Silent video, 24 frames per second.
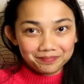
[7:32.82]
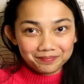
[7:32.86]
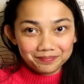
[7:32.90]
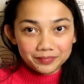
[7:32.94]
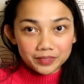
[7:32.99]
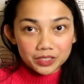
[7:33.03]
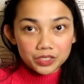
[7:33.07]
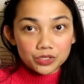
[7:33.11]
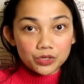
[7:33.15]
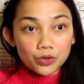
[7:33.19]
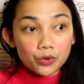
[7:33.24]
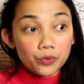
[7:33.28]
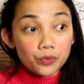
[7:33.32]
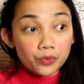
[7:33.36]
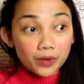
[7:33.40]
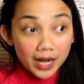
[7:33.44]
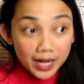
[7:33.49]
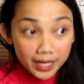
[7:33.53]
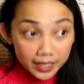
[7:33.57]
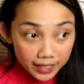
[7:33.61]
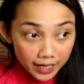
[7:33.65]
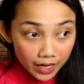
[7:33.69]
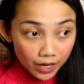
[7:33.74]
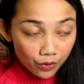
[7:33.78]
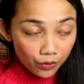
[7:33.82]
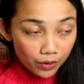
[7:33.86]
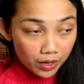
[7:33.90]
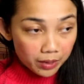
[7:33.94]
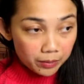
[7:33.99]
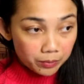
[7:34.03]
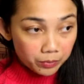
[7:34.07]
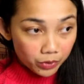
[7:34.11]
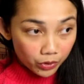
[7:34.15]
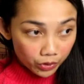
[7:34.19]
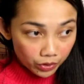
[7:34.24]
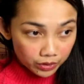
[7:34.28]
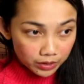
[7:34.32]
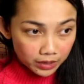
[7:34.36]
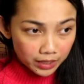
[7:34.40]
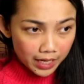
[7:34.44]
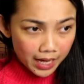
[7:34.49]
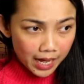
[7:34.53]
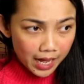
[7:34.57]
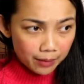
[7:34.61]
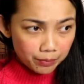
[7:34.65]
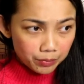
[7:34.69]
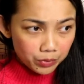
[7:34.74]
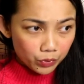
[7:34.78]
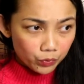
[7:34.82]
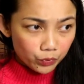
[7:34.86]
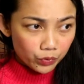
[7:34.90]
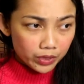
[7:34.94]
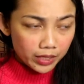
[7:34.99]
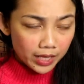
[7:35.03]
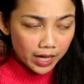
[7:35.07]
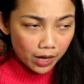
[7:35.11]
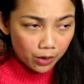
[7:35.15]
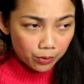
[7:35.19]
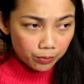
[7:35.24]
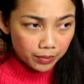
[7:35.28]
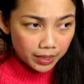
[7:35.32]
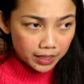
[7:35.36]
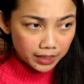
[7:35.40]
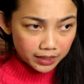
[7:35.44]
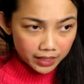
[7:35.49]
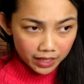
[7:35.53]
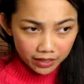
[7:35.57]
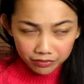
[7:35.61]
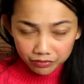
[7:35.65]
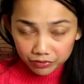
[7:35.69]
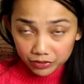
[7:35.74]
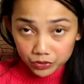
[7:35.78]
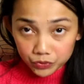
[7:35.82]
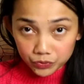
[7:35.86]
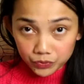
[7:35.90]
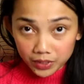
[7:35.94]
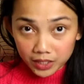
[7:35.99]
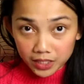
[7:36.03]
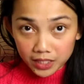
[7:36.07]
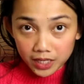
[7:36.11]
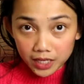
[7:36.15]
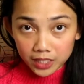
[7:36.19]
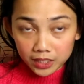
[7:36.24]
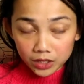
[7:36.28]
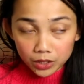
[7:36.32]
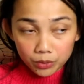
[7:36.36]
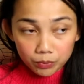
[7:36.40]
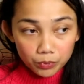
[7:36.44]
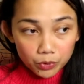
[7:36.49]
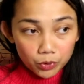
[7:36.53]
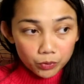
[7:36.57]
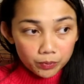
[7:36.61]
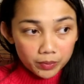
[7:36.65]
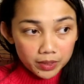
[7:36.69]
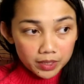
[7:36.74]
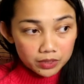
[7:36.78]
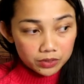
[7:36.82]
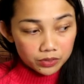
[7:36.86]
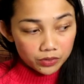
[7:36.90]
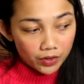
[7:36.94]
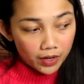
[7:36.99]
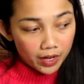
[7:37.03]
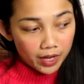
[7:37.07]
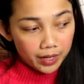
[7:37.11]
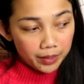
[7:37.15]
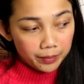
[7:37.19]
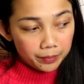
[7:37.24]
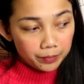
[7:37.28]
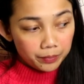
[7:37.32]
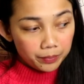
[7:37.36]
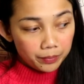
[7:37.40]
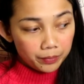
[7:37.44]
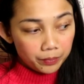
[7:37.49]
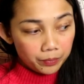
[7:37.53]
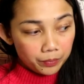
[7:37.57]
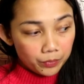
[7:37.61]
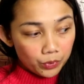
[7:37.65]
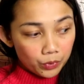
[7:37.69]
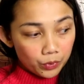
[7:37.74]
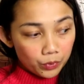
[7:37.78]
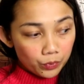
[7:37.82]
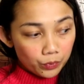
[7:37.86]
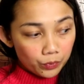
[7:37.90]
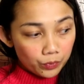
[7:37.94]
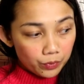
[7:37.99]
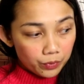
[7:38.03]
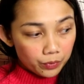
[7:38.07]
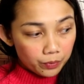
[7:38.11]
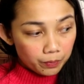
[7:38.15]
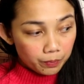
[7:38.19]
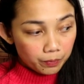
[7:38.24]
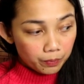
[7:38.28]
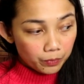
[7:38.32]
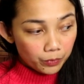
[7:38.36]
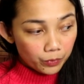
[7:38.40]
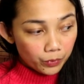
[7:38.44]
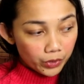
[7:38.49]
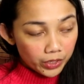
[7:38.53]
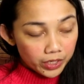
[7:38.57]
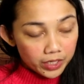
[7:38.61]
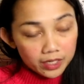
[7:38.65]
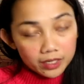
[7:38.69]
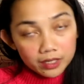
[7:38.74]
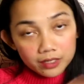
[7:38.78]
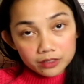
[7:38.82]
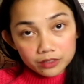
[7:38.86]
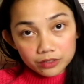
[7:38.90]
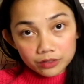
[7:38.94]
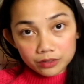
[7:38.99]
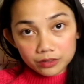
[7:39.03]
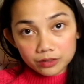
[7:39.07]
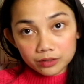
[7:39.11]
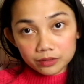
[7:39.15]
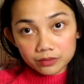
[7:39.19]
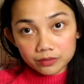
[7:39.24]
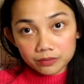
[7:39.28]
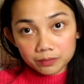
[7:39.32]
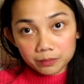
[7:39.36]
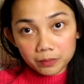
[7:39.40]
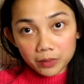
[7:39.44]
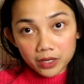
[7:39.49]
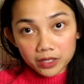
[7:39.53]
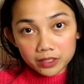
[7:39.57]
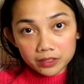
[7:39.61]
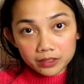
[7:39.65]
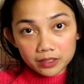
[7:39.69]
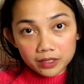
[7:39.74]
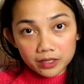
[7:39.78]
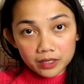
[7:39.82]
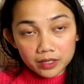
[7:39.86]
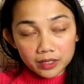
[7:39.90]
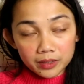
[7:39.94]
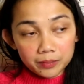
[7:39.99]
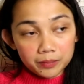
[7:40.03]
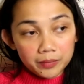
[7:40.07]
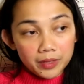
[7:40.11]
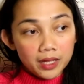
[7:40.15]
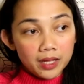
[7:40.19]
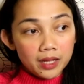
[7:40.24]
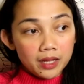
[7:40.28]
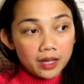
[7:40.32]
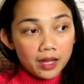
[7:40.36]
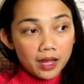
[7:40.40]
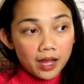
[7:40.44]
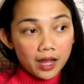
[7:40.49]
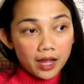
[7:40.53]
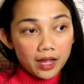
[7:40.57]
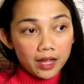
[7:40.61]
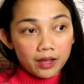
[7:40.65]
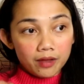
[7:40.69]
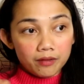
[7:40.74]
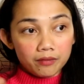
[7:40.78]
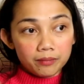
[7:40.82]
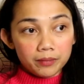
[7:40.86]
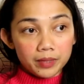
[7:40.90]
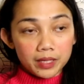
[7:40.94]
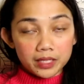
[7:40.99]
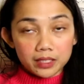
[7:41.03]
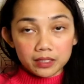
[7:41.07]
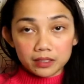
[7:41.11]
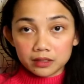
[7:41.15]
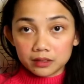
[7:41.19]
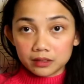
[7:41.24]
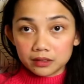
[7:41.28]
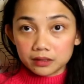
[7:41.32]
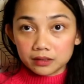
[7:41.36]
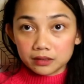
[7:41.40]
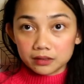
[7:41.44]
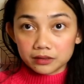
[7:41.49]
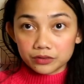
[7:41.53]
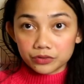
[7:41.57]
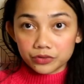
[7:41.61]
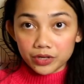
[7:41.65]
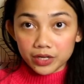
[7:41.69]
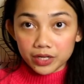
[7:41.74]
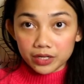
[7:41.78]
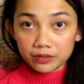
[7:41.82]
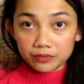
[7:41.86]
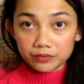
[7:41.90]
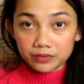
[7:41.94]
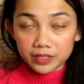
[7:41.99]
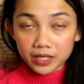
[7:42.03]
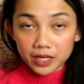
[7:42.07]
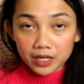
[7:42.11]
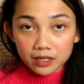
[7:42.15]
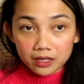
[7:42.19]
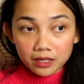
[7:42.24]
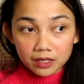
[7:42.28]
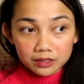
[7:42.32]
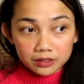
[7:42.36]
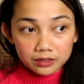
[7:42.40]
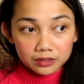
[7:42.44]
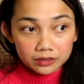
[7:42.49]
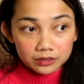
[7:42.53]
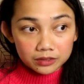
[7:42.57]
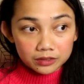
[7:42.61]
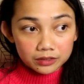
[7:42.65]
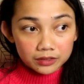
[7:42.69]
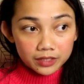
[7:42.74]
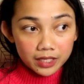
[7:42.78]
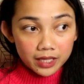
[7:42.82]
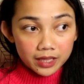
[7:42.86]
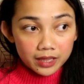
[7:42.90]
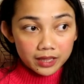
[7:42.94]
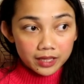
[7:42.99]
So right now I'm currently happy with how my life is running at the moment. So I'm working as a nurse part-time, I have my creative side hustle, and